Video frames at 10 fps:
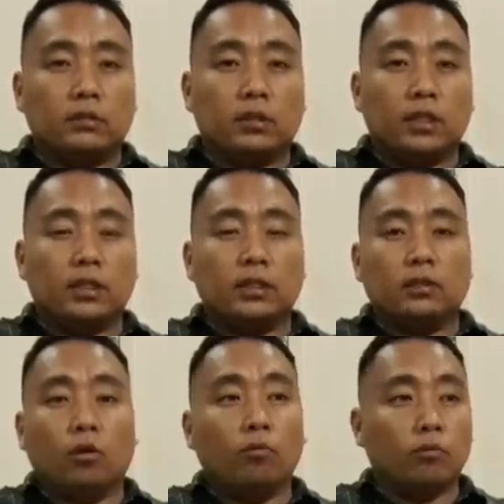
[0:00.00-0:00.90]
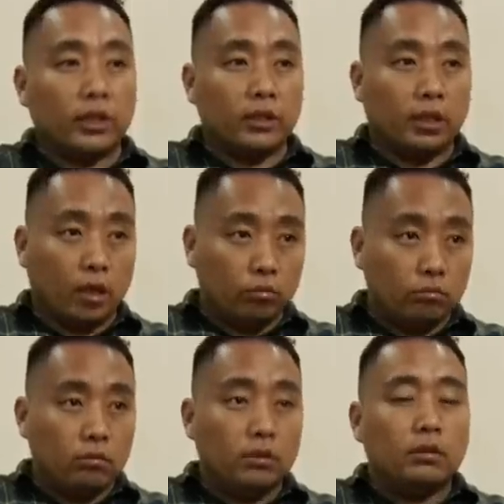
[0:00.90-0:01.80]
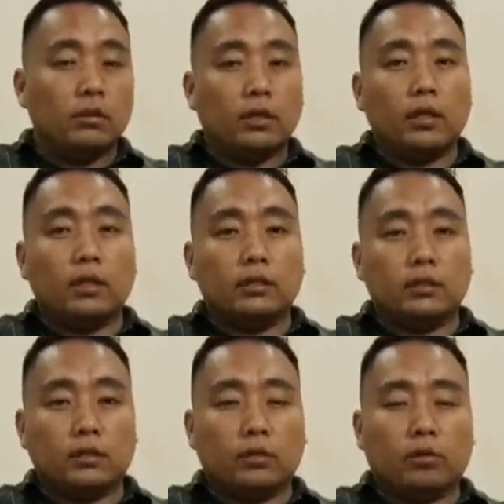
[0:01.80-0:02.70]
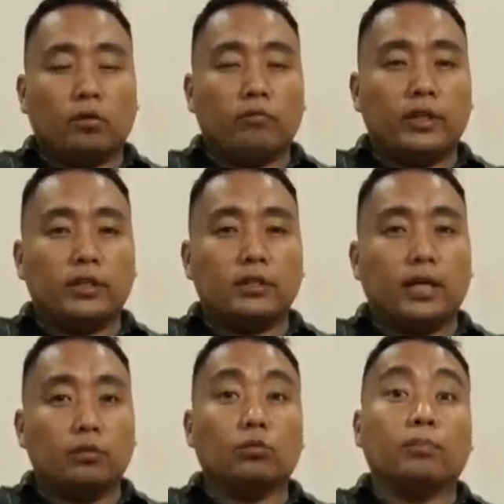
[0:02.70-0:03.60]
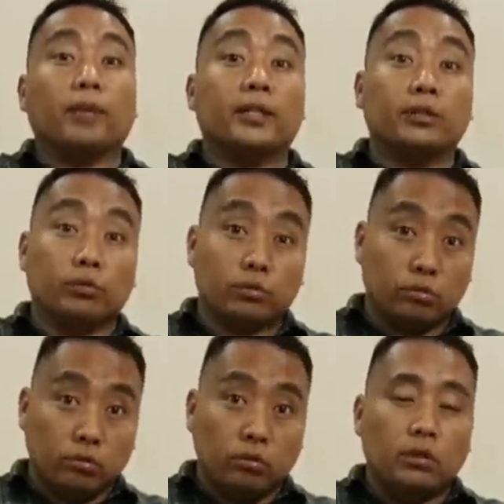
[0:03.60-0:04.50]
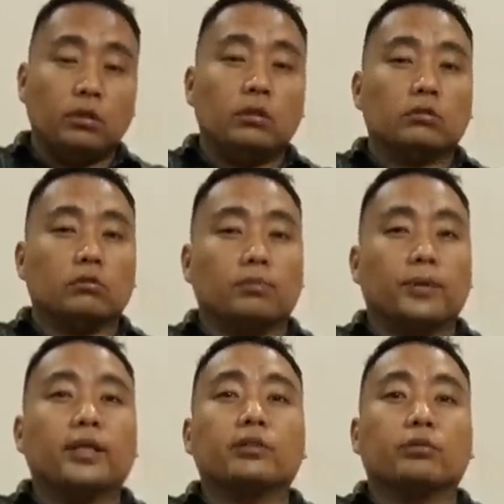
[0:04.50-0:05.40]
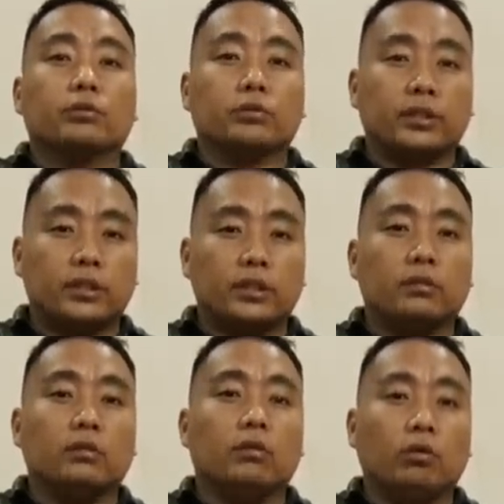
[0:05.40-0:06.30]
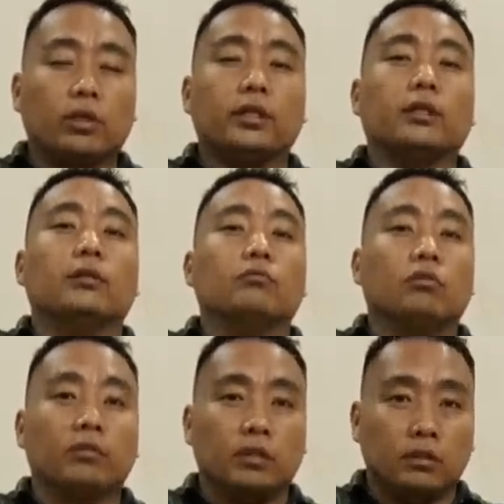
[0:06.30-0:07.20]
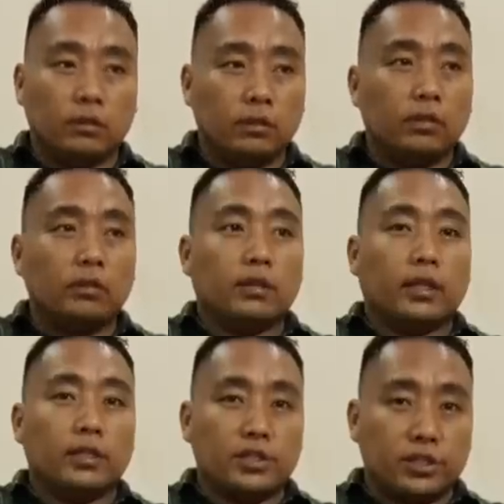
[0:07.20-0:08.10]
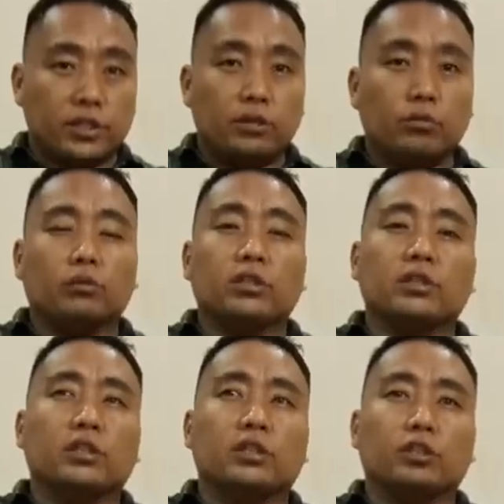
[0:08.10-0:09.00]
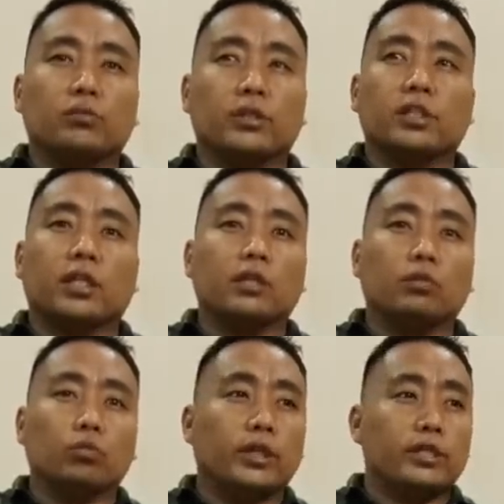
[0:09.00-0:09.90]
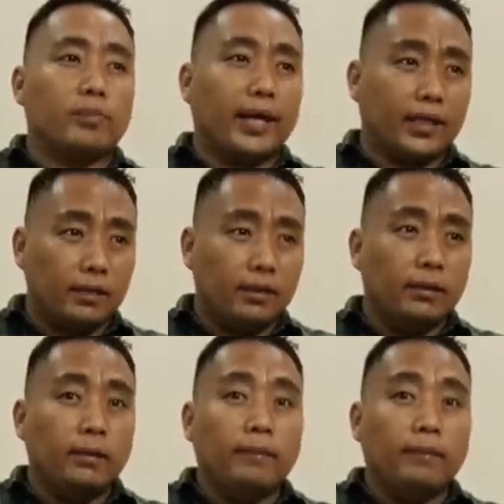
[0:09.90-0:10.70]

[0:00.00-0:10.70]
done the homework in the ground and conveyed that to the party also. So the party also said that okay, then we will take a decision. So this decision was taken 2 days back.